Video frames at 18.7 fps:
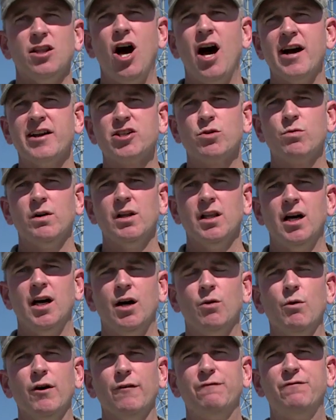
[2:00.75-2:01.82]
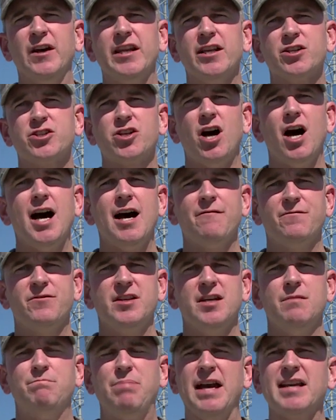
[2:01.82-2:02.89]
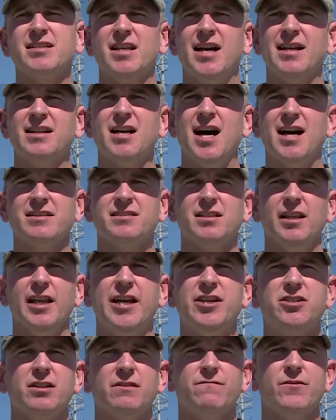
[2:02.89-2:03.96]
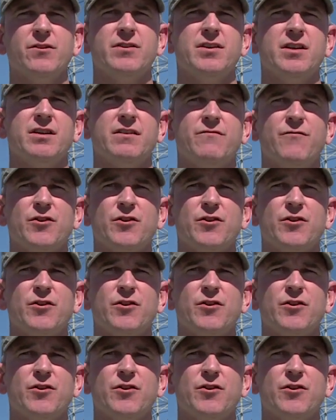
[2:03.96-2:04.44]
launch will finish off the baseline constellation for the